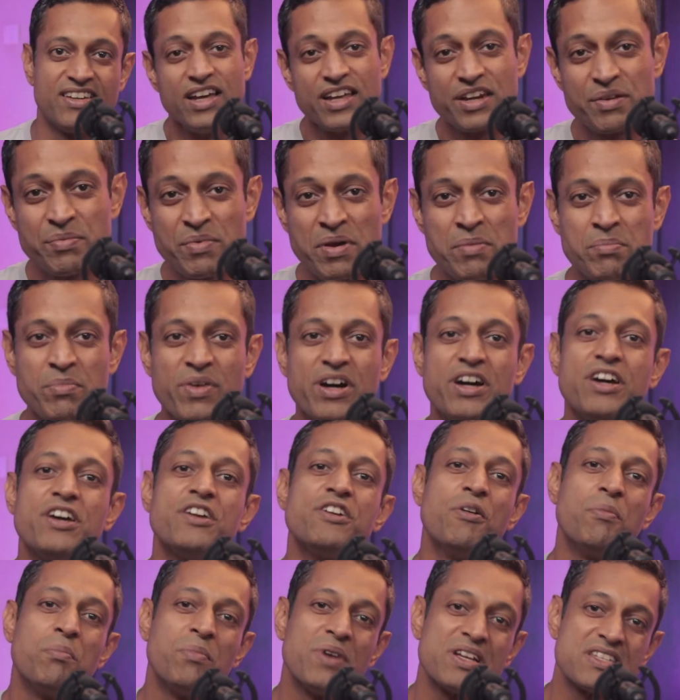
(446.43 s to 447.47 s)
Remember,
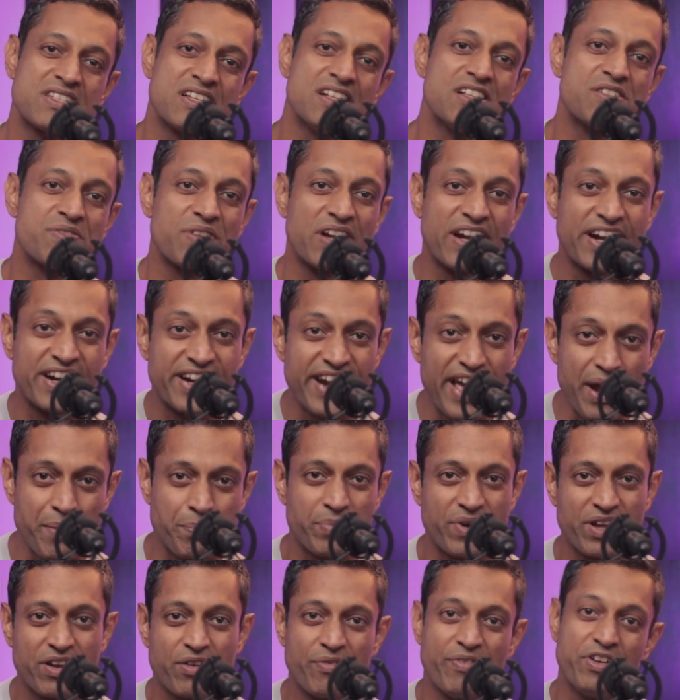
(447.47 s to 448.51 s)
your muscles will
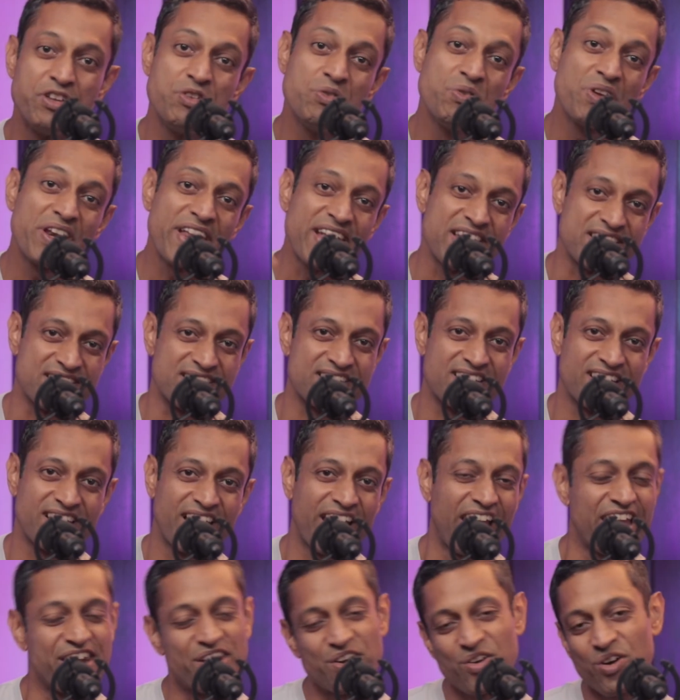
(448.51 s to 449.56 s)
adapt when you rest
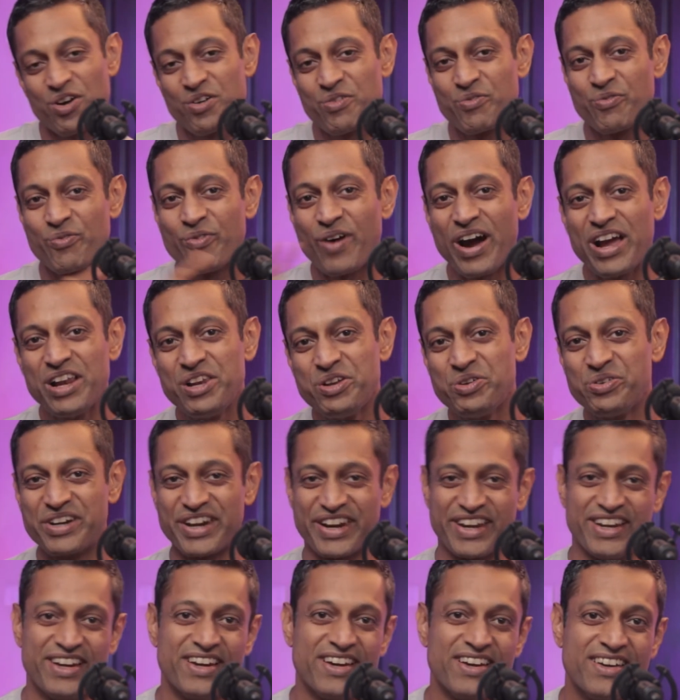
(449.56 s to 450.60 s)
and not while you
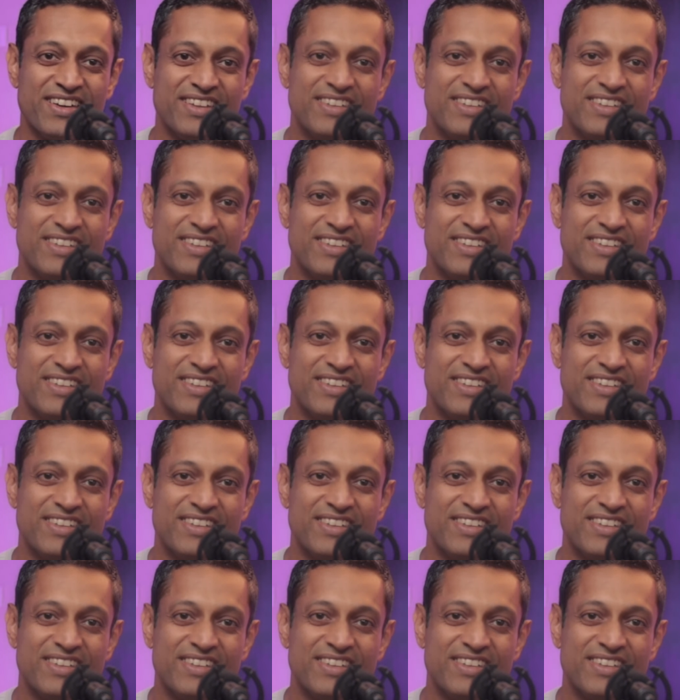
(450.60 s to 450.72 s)
train.